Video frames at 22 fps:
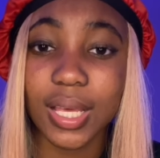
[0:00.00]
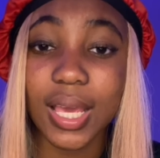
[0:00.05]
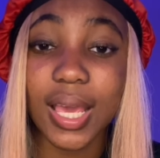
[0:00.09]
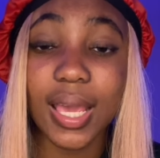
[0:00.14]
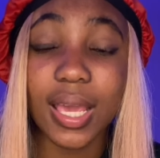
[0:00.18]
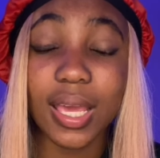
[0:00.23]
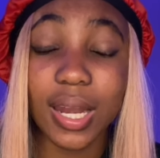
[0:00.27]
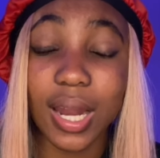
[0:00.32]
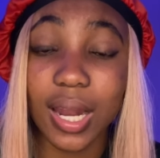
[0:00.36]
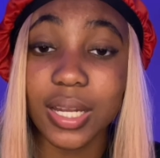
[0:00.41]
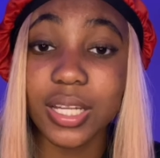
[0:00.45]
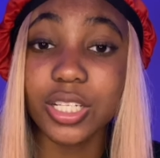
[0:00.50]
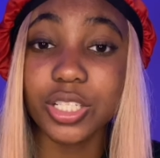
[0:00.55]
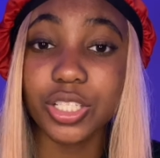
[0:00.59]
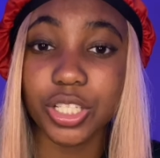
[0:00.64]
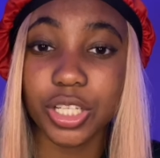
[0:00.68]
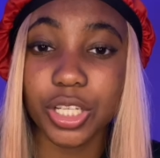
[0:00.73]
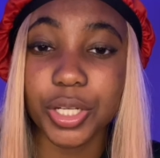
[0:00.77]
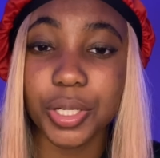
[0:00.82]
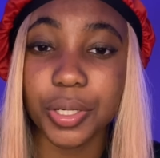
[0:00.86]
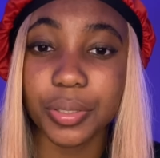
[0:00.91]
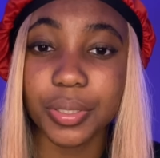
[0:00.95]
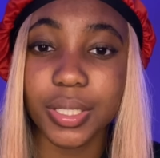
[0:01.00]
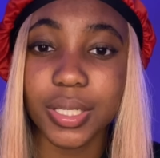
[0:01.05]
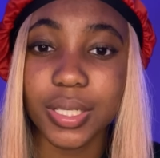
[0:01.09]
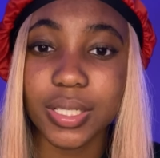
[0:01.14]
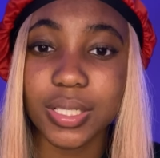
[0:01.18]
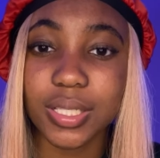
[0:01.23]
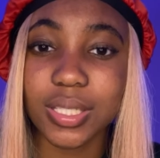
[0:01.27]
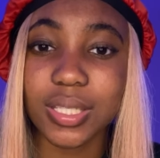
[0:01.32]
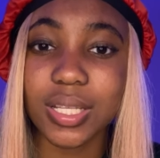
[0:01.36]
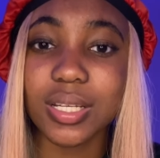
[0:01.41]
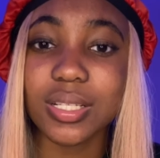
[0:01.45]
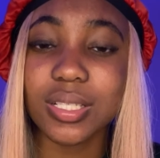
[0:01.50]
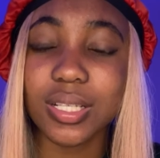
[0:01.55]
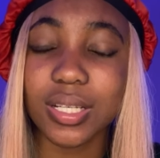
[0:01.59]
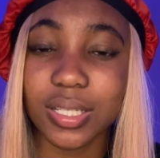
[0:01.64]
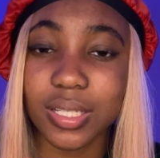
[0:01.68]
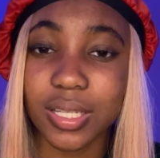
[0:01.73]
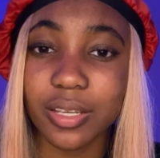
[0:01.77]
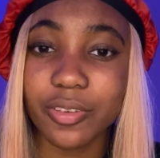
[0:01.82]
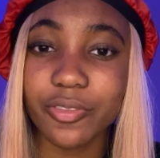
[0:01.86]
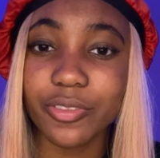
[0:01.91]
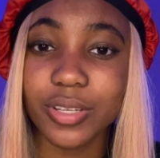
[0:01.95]
And I need you to know this. There's a
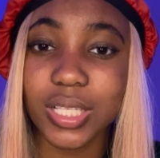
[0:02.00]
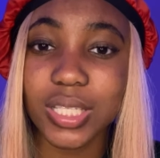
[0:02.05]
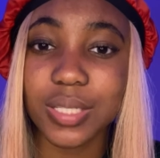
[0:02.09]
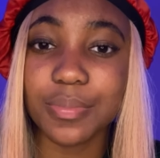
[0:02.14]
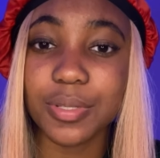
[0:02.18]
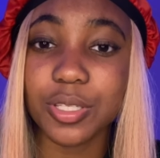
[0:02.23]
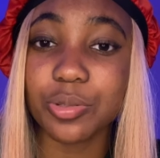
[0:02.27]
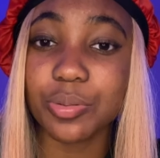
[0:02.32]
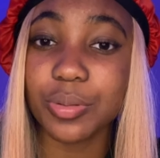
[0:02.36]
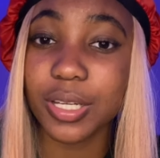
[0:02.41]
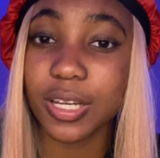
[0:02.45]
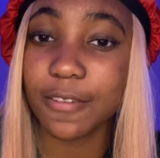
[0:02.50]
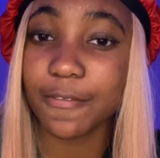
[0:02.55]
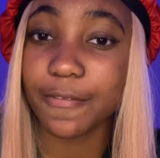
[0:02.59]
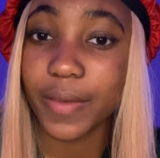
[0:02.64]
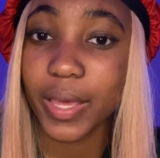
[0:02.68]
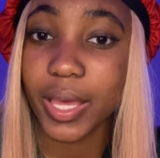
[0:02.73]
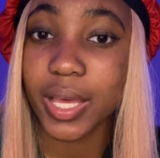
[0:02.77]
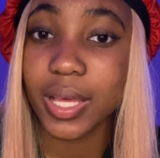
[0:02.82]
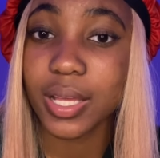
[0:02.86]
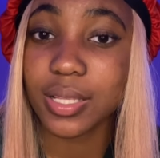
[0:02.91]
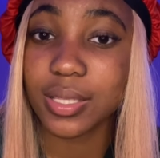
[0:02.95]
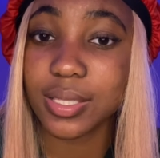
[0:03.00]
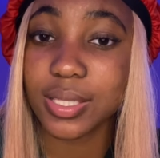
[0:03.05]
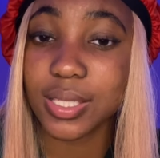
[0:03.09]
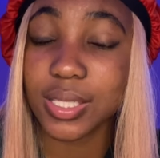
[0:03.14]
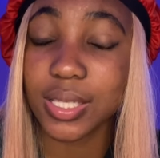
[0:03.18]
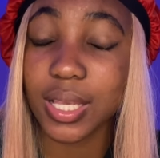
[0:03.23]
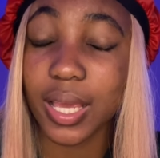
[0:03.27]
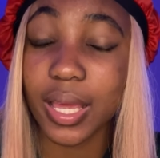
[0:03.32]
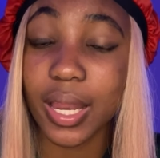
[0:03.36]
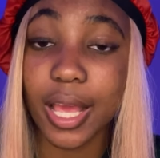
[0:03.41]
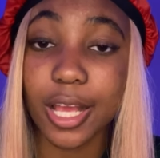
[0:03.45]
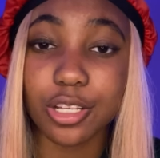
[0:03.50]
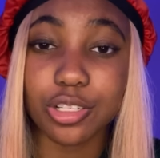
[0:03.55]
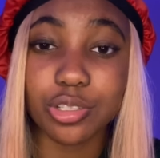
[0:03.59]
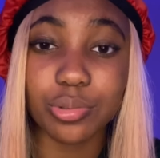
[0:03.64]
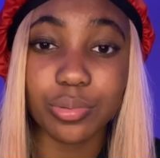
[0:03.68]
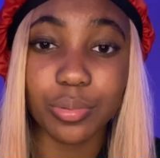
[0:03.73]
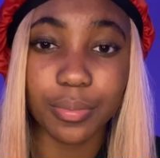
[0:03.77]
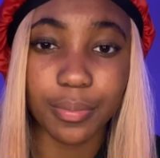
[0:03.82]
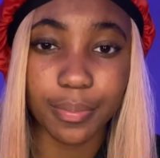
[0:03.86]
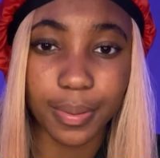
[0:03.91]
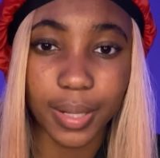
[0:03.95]
difference between fans and
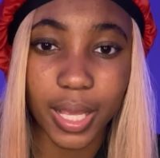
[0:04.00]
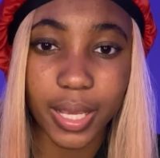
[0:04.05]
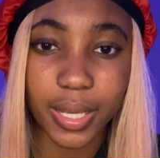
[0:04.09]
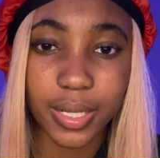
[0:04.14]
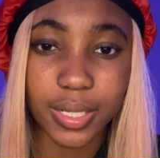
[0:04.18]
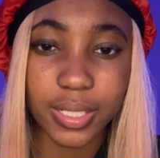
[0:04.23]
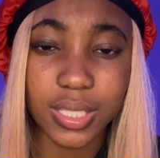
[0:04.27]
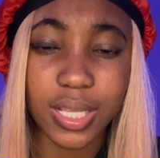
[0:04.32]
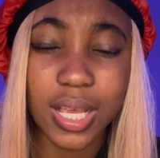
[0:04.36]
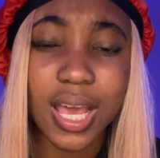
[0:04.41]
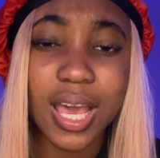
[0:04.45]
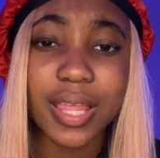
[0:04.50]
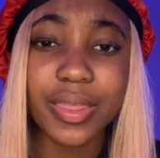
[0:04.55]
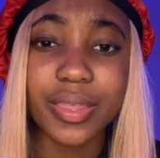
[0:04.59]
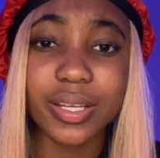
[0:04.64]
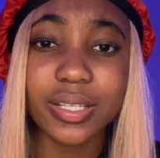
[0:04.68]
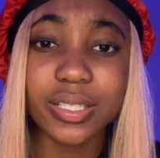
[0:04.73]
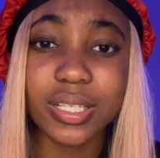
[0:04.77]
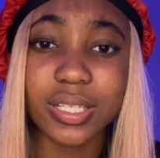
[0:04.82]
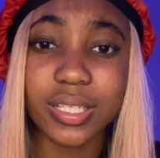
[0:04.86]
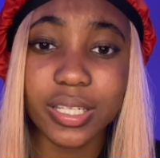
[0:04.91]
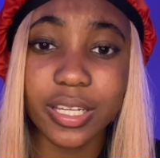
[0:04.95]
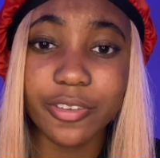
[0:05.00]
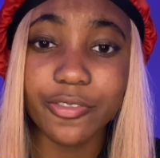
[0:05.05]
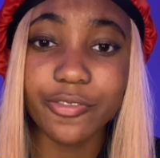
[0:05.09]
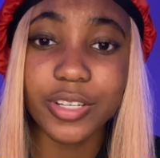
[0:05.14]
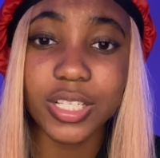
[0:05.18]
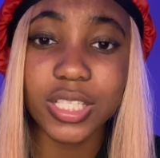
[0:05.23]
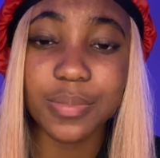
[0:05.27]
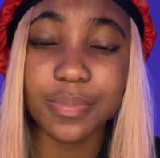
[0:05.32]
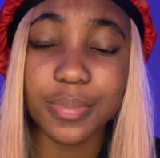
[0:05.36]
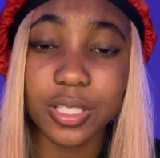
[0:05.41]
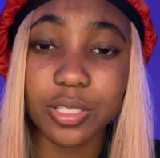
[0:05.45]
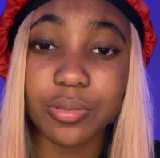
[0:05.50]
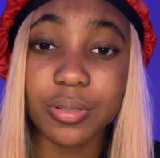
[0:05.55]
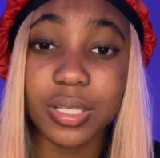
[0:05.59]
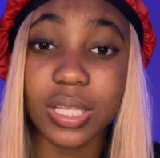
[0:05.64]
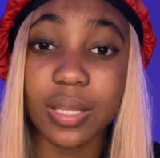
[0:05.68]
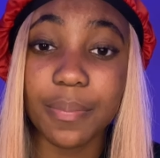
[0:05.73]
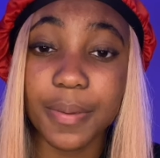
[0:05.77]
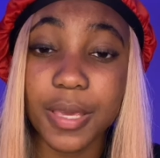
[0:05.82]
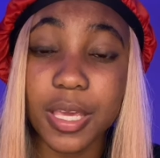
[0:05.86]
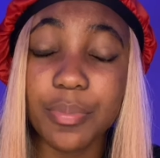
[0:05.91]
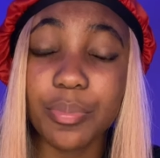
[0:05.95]
actual players. There's a difference between the
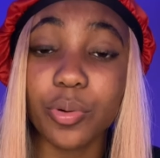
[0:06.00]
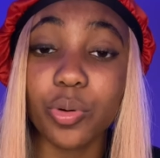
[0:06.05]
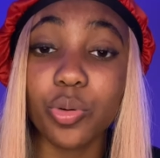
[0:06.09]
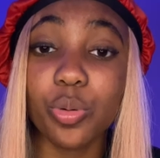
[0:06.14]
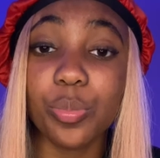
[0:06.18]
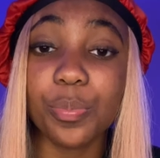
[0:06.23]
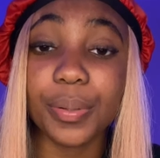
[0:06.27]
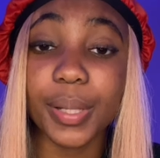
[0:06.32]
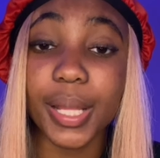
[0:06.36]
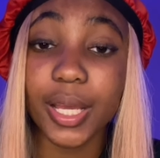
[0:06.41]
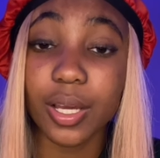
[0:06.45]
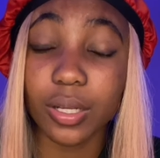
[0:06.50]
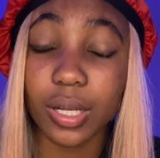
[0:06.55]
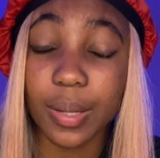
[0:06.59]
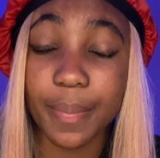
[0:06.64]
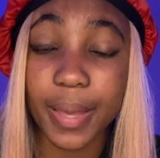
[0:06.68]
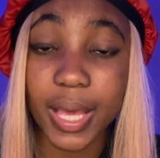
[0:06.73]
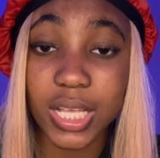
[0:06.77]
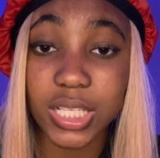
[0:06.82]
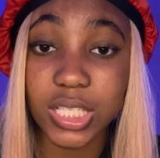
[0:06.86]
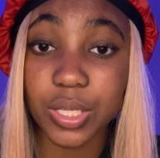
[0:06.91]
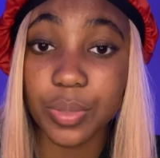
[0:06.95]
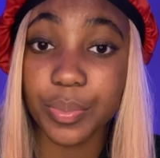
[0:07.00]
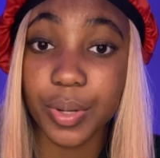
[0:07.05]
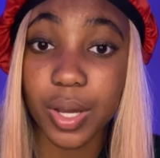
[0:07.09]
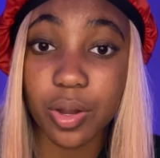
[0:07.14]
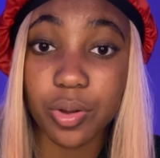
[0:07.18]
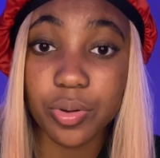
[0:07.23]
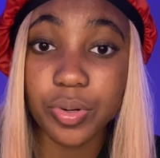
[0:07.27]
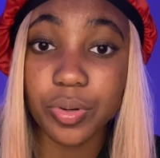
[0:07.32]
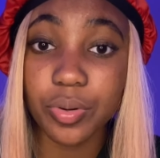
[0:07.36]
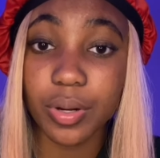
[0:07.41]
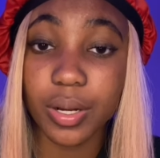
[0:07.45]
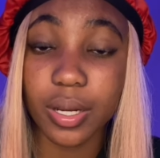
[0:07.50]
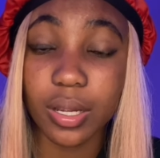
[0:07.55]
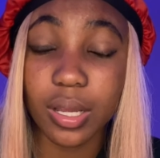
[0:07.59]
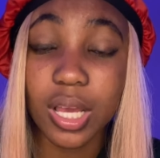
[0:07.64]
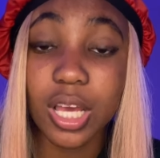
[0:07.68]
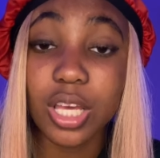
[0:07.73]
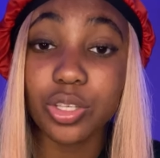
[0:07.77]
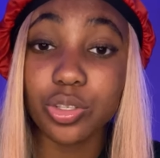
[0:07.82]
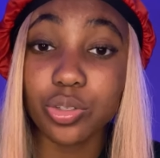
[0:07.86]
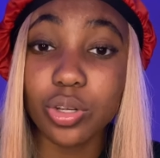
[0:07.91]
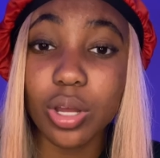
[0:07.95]
people who play on the basketball court.
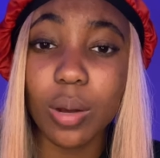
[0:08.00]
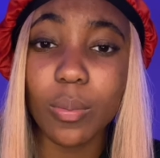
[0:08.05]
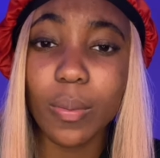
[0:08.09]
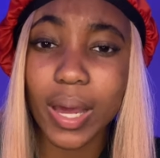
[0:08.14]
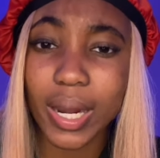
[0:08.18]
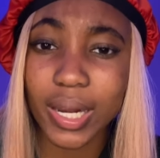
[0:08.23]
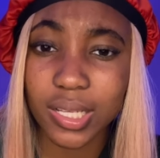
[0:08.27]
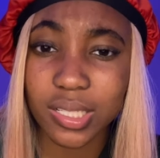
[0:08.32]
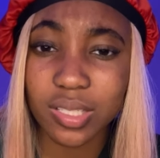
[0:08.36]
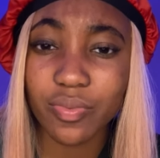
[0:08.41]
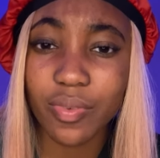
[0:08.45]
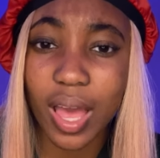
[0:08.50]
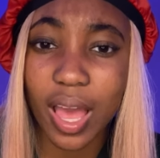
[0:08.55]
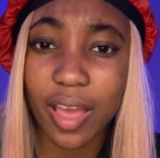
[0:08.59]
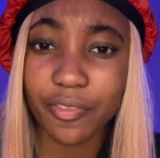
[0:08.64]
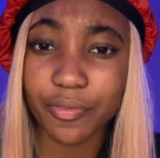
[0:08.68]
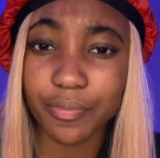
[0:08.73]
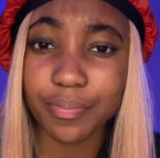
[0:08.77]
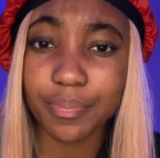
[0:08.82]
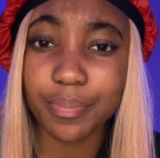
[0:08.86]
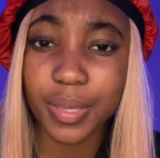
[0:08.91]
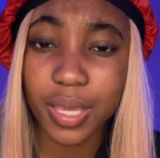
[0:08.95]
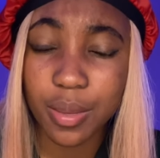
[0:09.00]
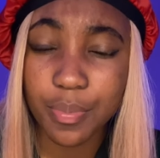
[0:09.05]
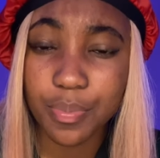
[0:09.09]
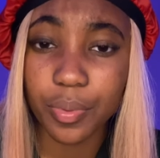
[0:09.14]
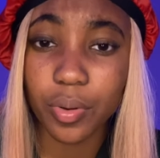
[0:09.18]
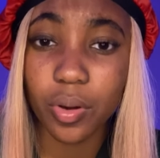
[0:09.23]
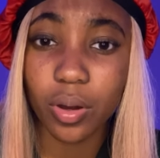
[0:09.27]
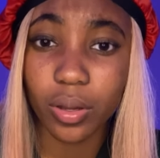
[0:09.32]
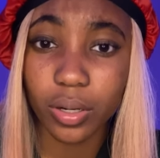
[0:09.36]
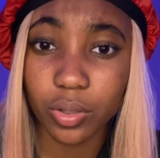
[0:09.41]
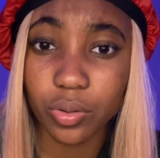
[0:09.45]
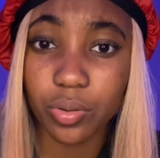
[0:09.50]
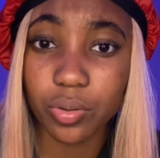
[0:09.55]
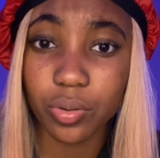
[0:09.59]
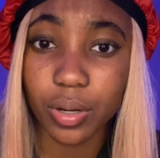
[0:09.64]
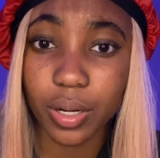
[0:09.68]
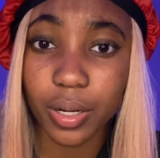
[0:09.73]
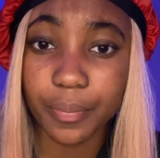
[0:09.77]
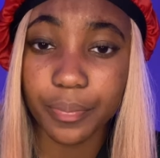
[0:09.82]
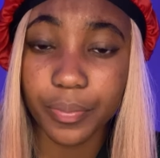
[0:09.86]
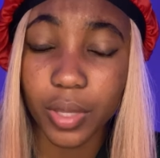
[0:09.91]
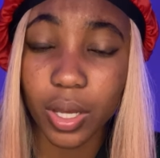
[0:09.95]
You know why there's 5 people on a
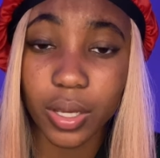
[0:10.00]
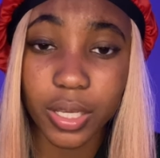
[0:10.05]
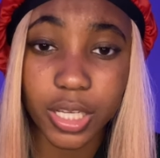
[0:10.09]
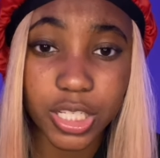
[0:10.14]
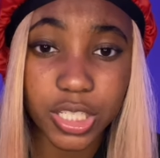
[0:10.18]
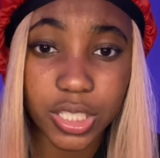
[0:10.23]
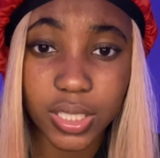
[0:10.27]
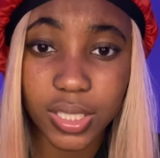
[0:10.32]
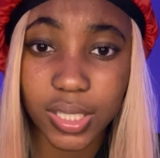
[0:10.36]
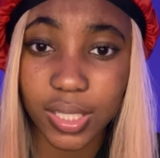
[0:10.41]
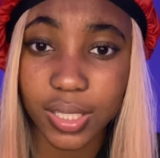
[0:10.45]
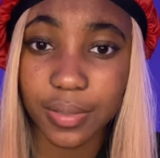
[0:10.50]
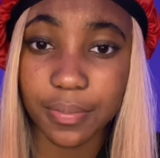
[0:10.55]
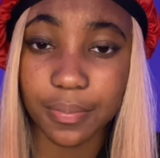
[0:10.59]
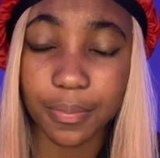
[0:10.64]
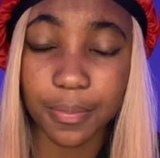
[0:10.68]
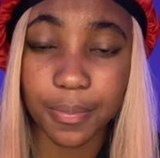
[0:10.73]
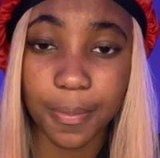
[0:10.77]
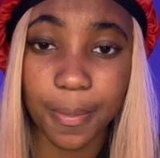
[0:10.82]
court on each team?